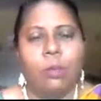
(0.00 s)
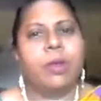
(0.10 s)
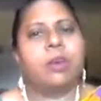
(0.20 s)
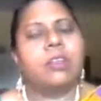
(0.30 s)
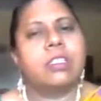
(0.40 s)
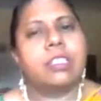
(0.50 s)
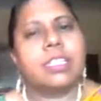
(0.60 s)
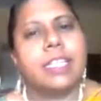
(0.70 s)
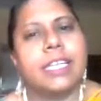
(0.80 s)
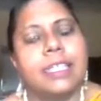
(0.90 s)
because
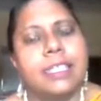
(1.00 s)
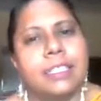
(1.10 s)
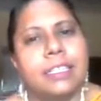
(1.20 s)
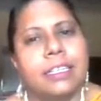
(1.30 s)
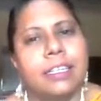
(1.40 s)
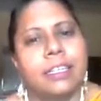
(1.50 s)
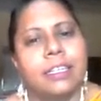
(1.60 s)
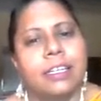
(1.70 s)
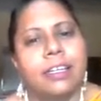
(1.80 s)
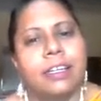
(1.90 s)
it
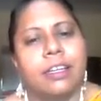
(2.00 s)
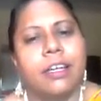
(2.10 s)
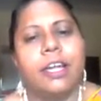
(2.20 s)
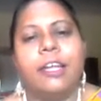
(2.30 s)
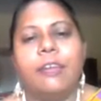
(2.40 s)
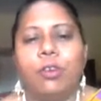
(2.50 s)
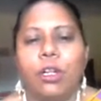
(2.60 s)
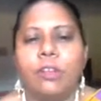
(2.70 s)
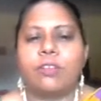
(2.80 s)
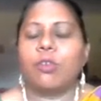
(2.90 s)

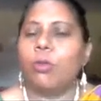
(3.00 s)
involves